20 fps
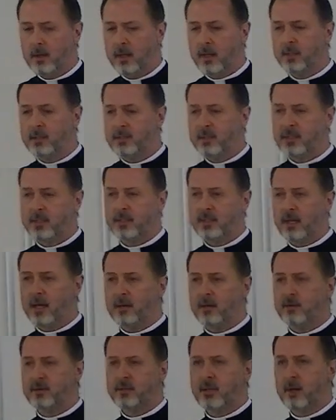it's a
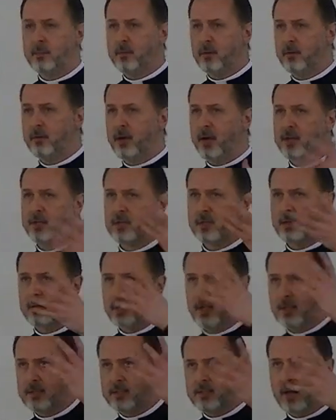state of separation.
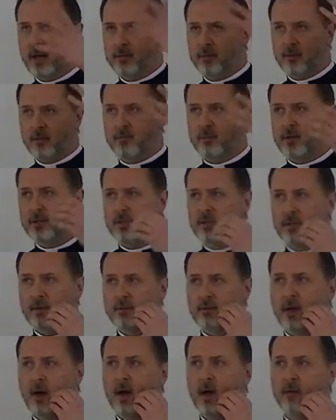It's not the vision
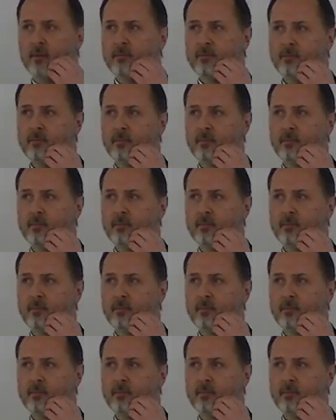of God.